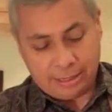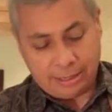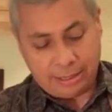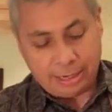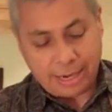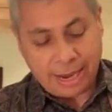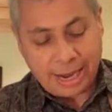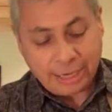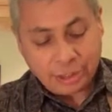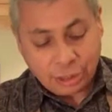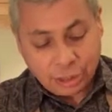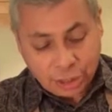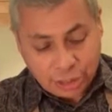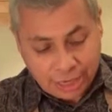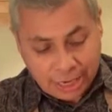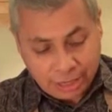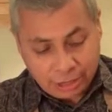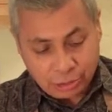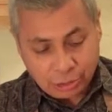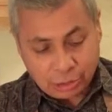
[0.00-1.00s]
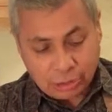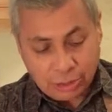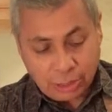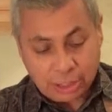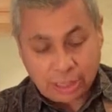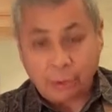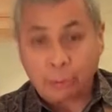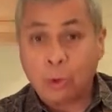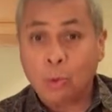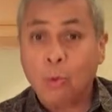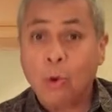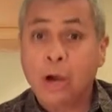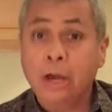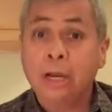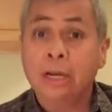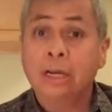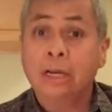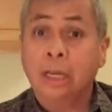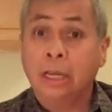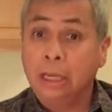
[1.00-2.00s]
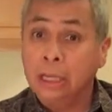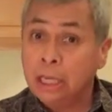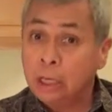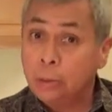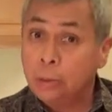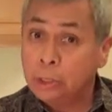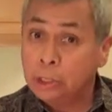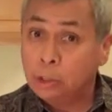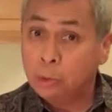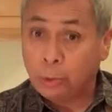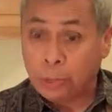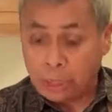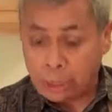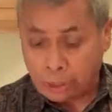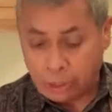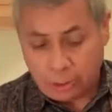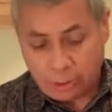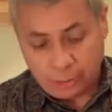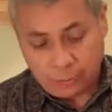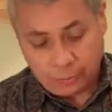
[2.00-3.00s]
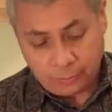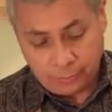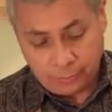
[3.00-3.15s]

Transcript: Nice texture, look at that. We wanted a liquid sweetener,